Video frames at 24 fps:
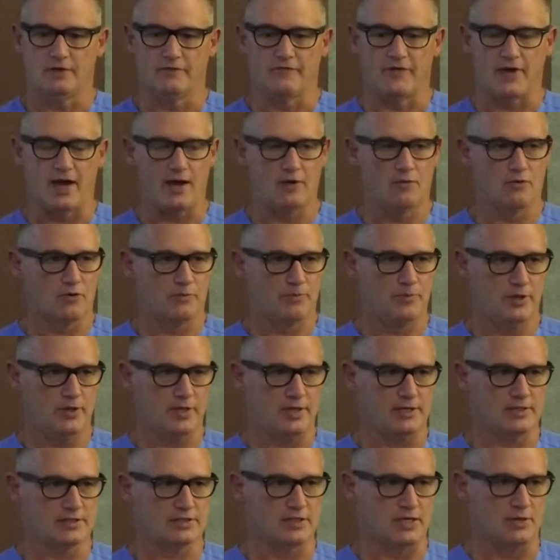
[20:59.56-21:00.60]
I were
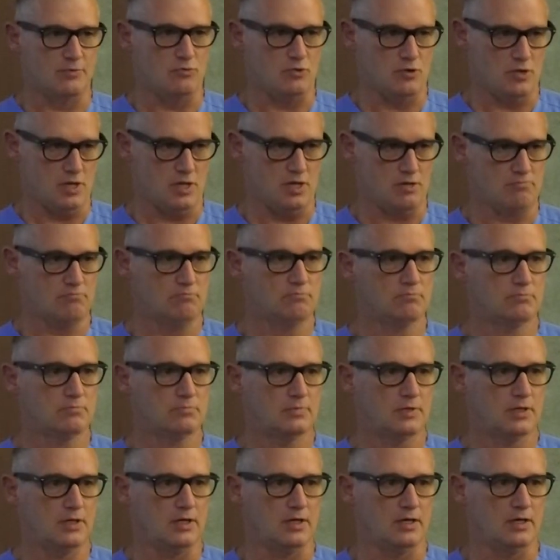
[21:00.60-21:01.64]
putting someone
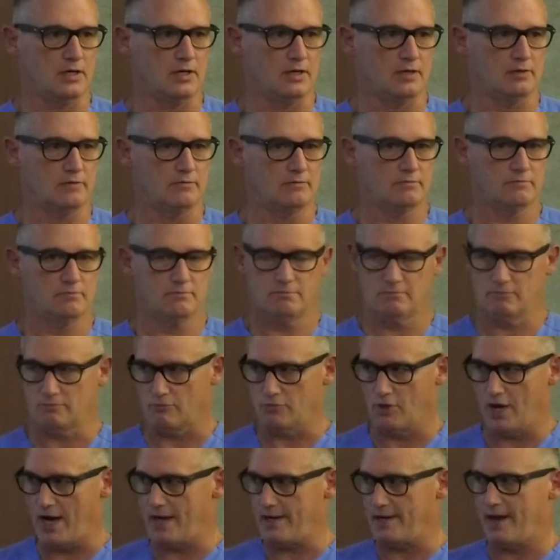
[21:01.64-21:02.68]

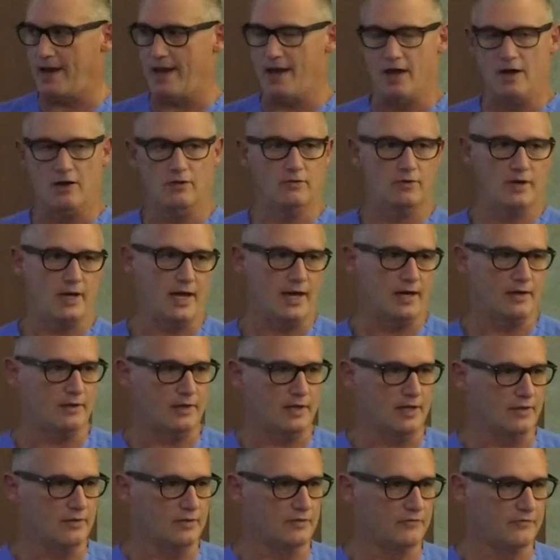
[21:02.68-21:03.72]
right now
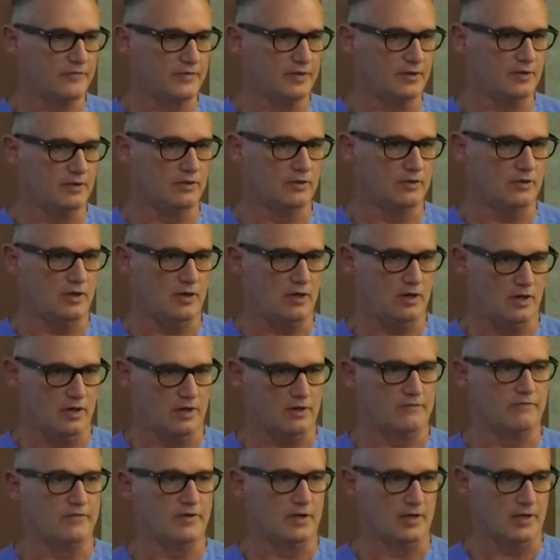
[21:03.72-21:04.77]
out in the field
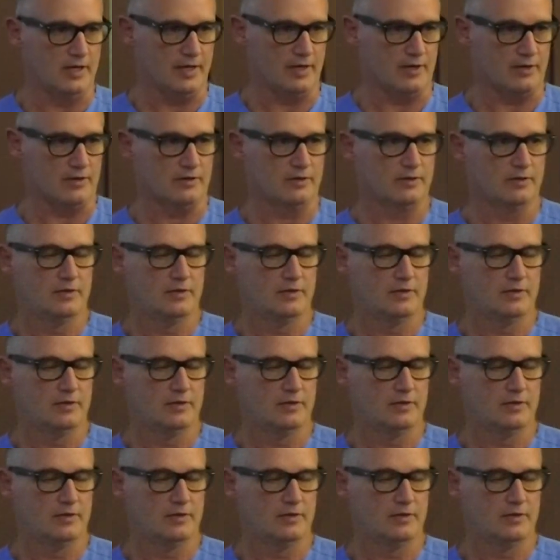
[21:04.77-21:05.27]
on a ventilator,